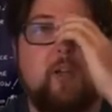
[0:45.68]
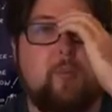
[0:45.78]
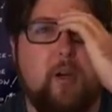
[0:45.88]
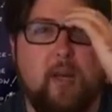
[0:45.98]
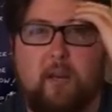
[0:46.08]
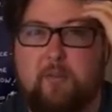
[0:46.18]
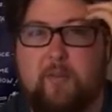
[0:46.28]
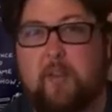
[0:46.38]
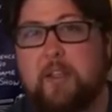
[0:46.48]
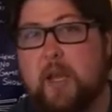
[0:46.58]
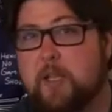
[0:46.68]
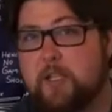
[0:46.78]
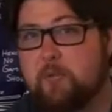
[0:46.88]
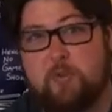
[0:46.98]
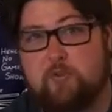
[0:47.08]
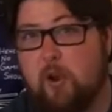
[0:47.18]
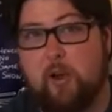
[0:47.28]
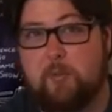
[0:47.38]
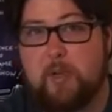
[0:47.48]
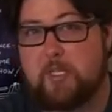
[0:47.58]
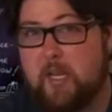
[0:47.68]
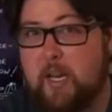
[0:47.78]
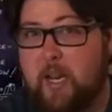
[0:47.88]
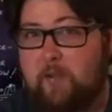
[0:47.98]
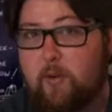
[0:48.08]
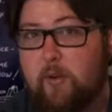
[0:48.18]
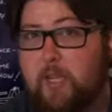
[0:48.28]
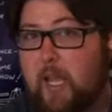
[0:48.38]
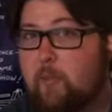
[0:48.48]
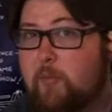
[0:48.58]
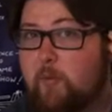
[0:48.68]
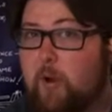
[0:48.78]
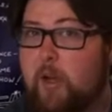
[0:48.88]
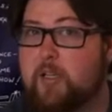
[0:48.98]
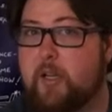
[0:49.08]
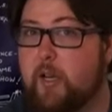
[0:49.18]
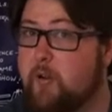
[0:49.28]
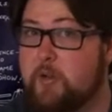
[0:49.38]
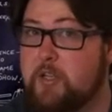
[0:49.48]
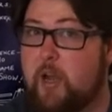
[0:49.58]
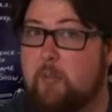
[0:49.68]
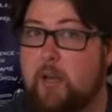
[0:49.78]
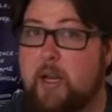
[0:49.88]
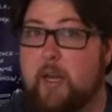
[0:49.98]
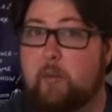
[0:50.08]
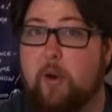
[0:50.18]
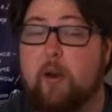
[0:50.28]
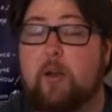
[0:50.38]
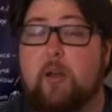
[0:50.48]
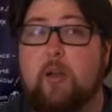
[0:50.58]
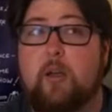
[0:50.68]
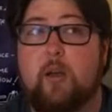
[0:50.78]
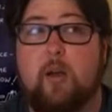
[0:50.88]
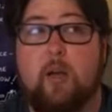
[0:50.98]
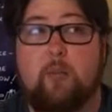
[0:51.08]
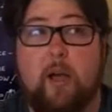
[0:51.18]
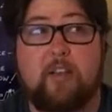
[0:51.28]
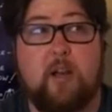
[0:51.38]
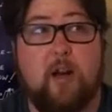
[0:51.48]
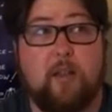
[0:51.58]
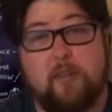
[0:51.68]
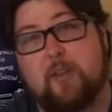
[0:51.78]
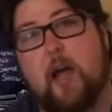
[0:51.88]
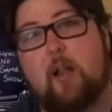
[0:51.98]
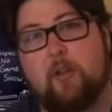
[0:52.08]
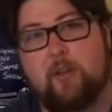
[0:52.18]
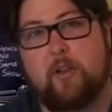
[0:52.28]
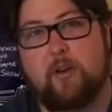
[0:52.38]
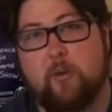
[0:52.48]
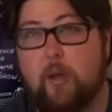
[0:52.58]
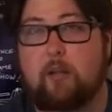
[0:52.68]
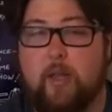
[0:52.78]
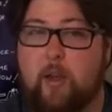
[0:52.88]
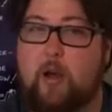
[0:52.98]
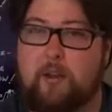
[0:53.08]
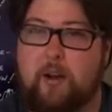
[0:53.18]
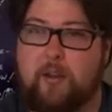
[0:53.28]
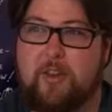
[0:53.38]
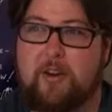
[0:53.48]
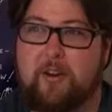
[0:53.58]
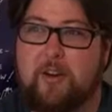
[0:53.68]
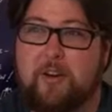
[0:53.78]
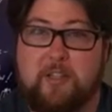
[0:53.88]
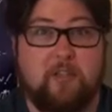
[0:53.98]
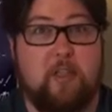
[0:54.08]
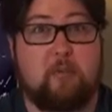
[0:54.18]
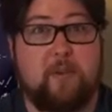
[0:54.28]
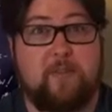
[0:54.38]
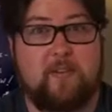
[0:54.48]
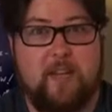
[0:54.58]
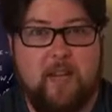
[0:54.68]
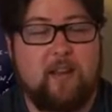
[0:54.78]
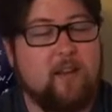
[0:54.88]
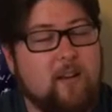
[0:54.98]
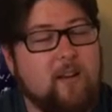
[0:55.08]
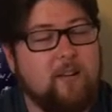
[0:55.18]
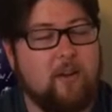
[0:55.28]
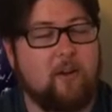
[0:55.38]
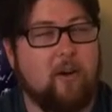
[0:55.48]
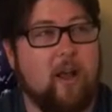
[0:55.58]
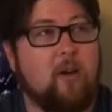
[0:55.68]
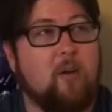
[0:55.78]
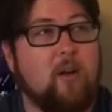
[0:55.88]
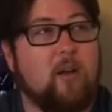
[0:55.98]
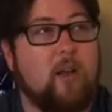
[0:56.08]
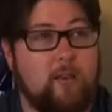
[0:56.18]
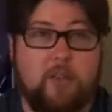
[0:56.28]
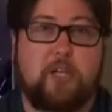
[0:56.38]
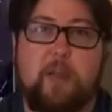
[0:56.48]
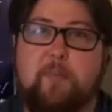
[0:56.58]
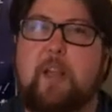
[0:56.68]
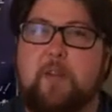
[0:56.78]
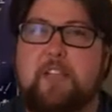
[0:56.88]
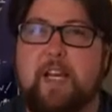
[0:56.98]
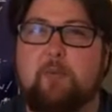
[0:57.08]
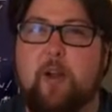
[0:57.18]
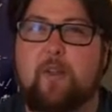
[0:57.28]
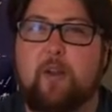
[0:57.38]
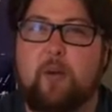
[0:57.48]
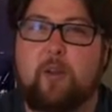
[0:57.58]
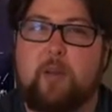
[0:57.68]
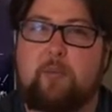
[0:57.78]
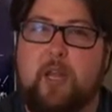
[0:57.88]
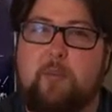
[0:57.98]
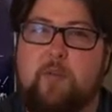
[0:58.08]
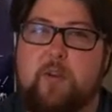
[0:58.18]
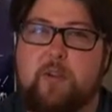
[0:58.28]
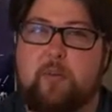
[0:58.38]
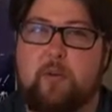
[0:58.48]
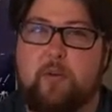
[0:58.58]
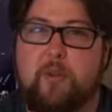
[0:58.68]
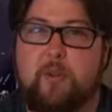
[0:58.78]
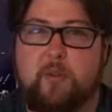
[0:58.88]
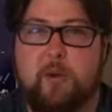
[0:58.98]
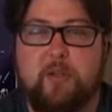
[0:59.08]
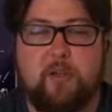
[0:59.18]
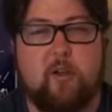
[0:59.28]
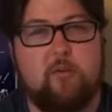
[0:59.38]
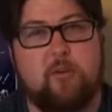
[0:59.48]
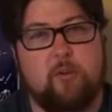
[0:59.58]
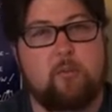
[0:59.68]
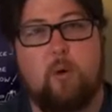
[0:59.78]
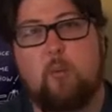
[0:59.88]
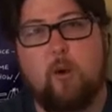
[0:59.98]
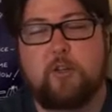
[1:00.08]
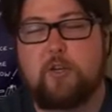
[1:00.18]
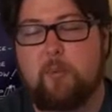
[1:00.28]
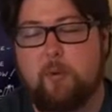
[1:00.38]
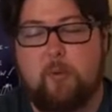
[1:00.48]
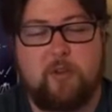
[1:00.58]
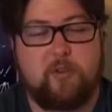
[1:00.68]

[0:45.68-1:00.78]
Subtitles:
but unless I just was drunk and missed it, it never really came through Austin. I never saw it playing anywhere. I saw it at the Dollar Theater. Well, I call it the Dollar Theater. It's like the $3.50 theater now. The cheap, the second run theater where they play movies that were in theaters months ago for much cheaper